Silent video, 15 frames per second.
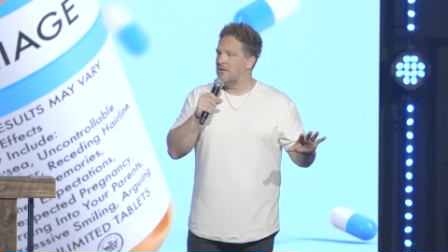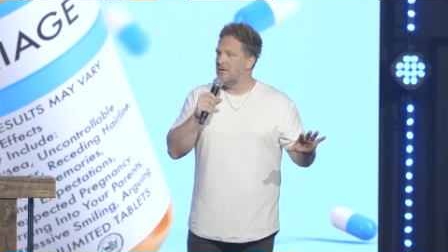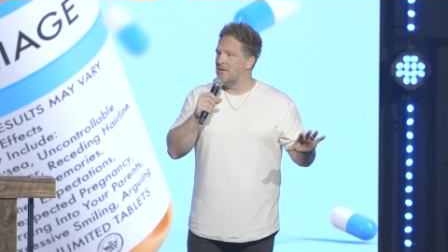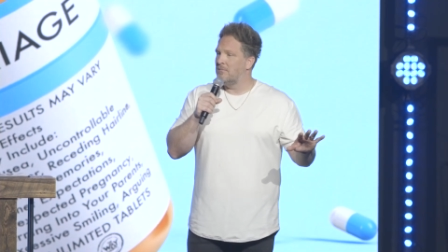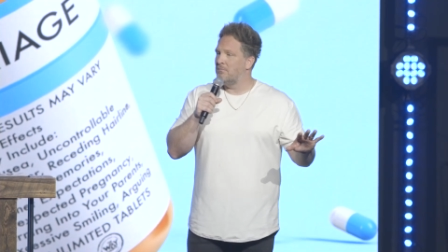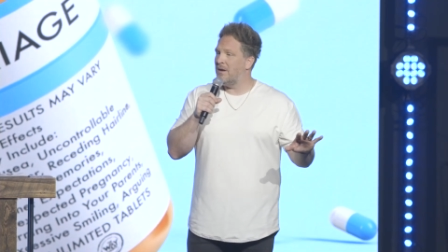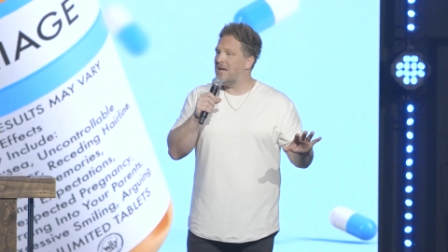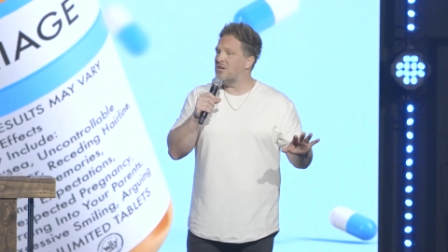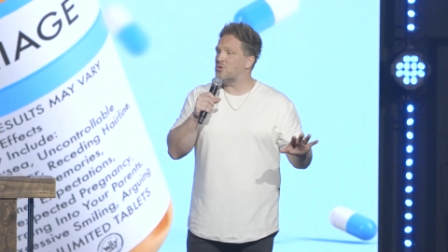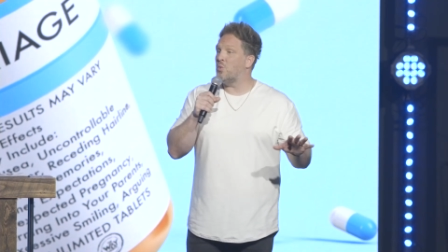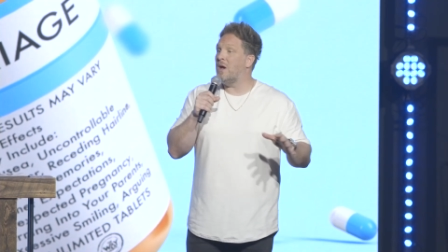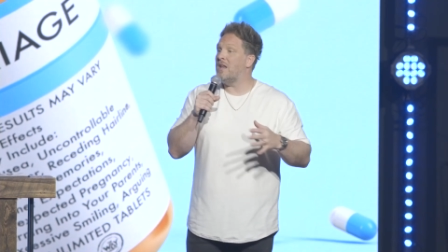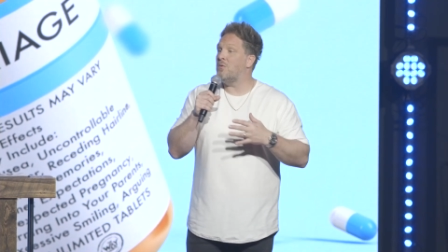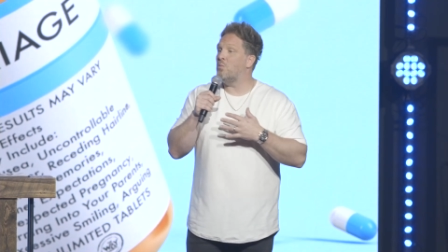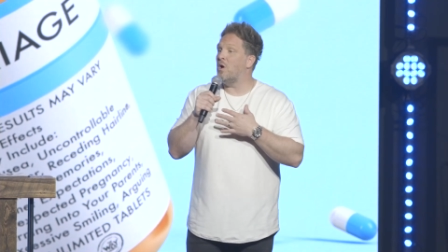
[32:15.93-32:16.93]
Because we
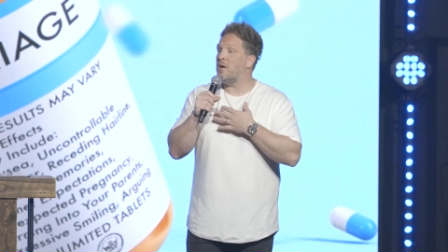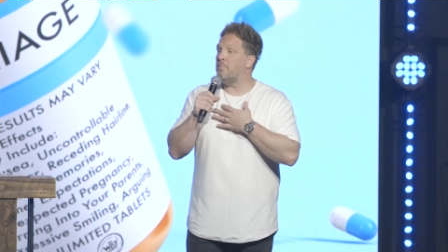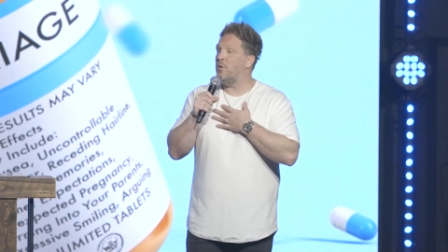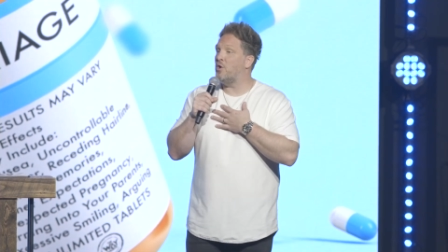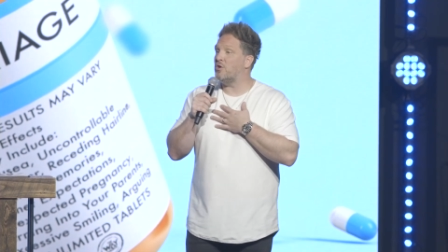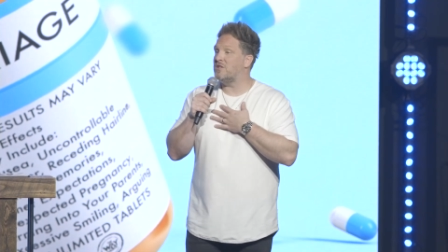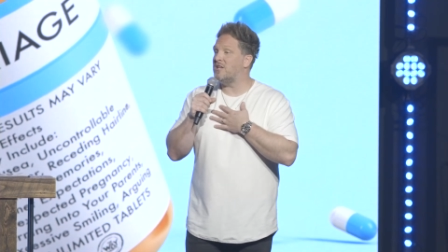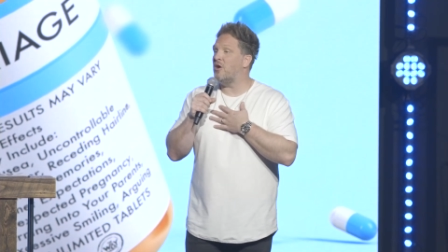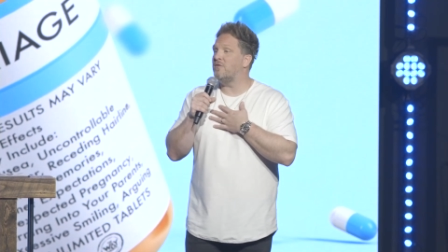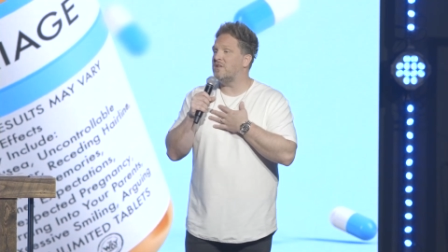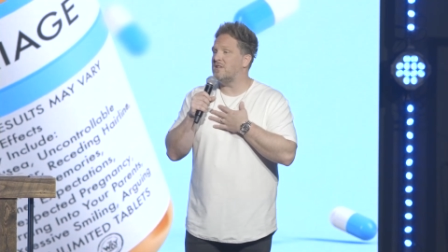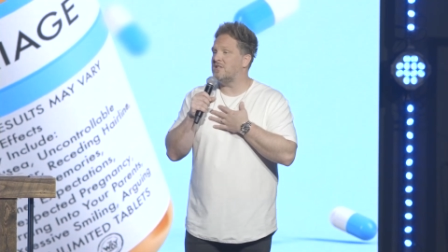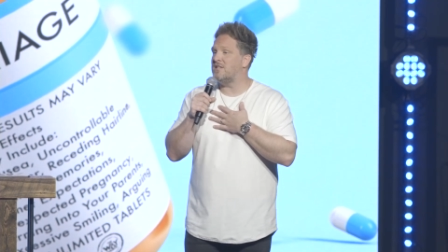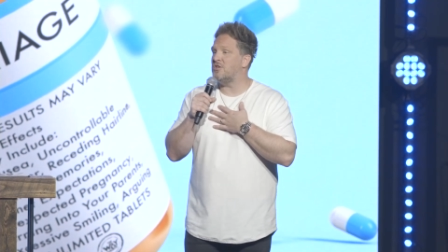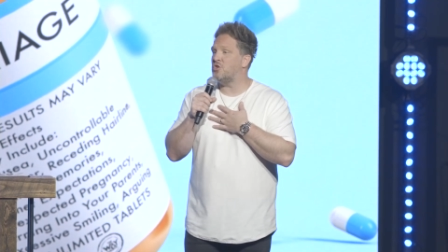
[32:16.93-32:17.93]
didn't want to put ourselves in a
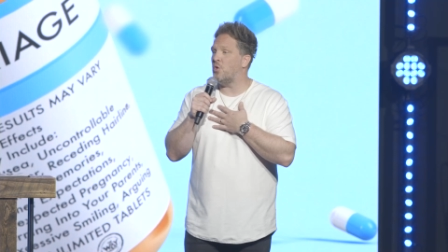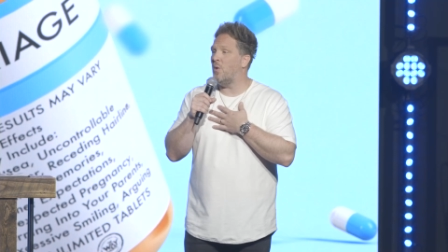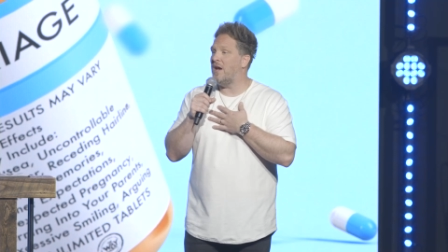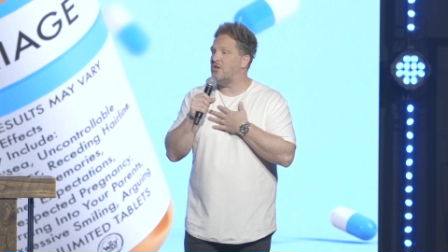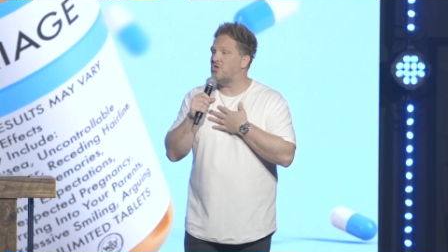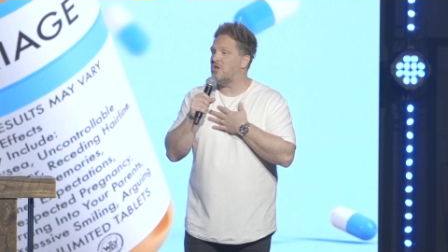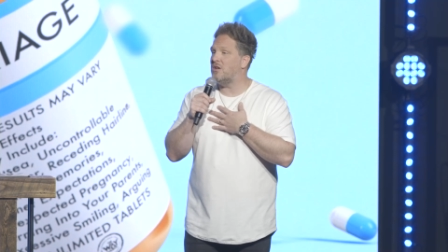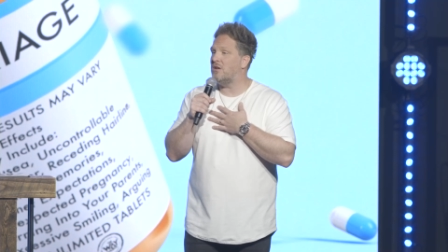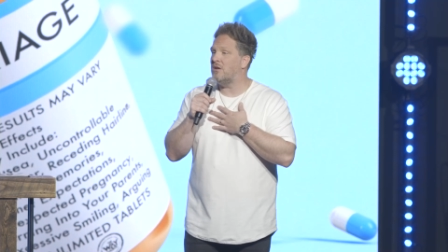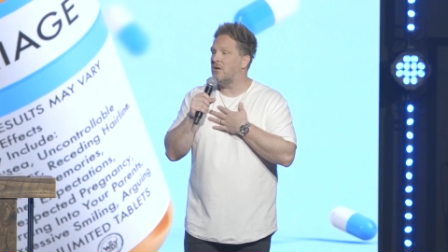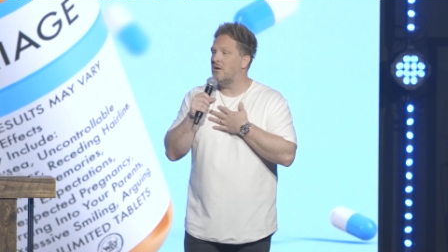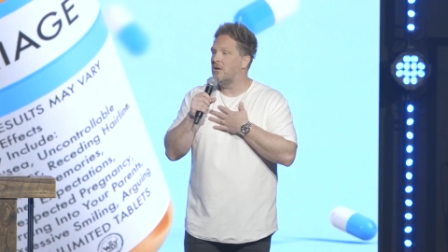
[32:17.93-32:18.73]
situation